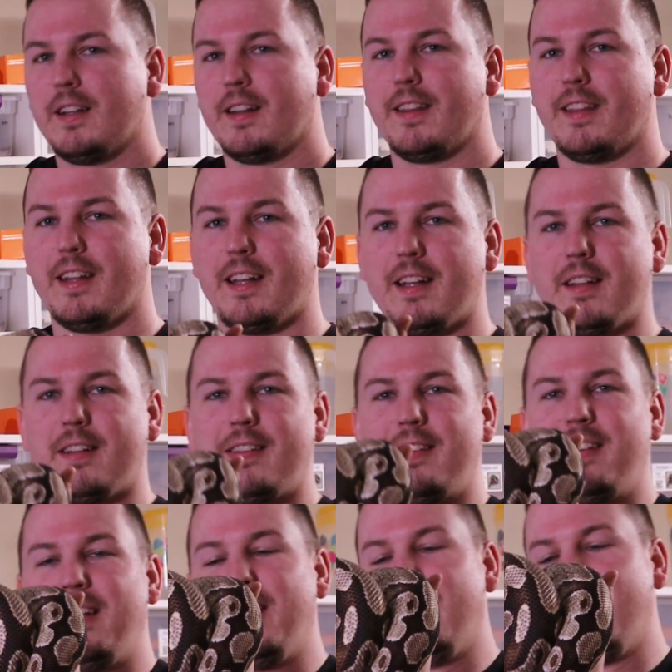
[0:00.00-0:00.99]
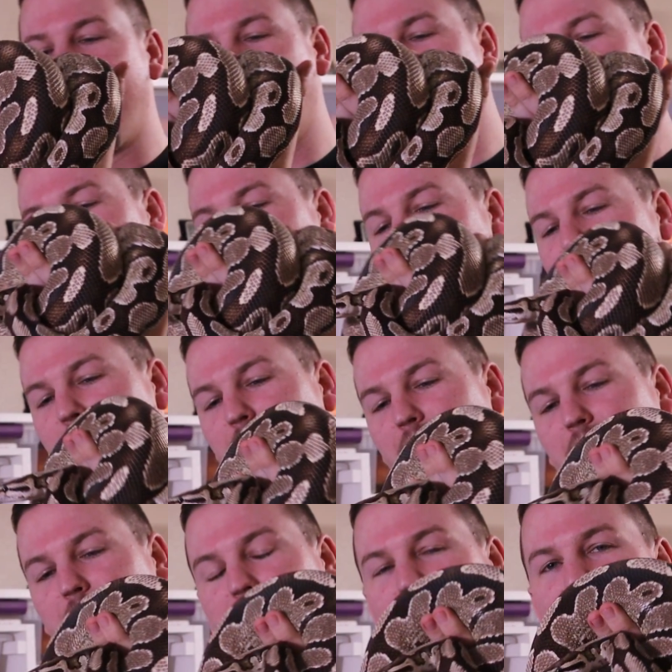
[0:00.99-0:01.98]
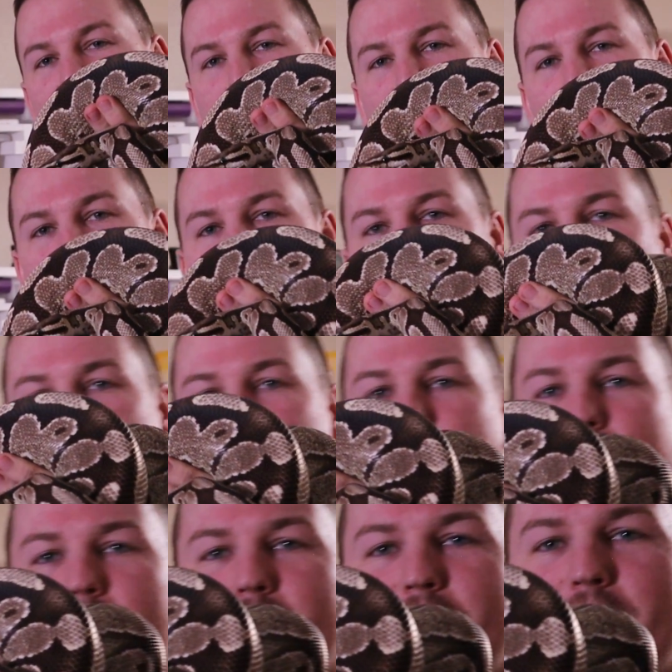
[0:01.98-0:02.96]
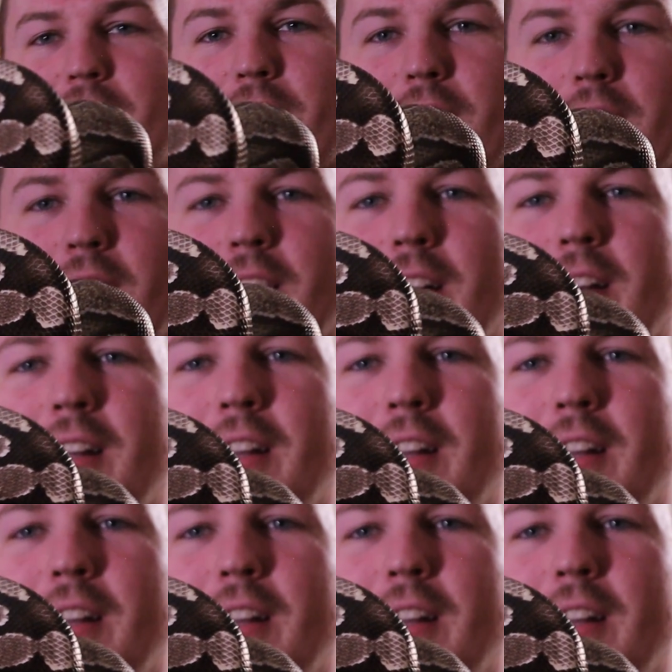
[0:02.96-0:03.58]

This is my big monster,